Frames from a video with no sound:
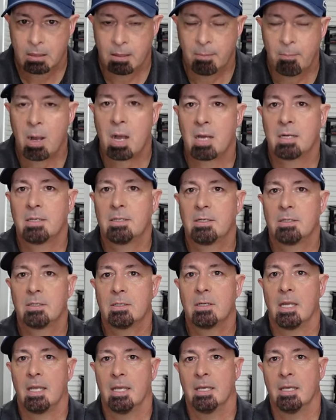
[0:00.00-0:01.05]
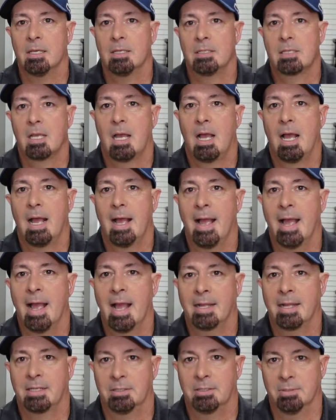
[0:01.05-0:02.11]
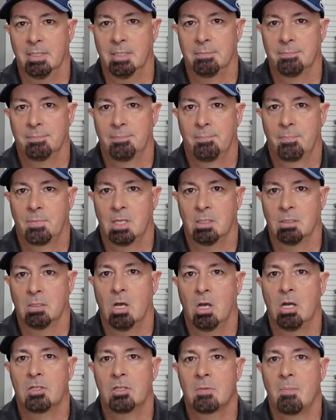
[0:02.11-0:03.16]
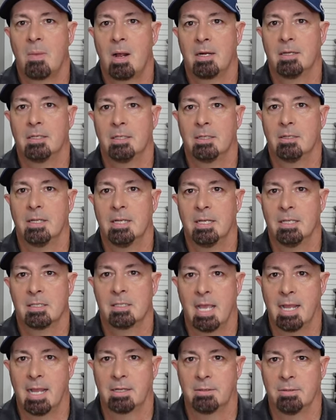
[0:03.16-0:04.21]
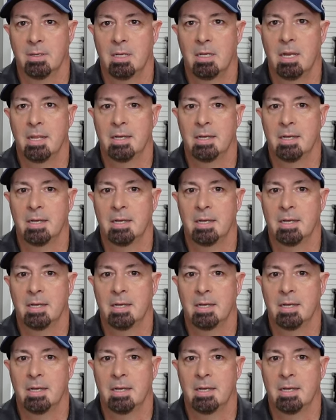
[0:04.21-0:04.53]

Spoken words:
the monitor is accurate. The launch monitor is accurate.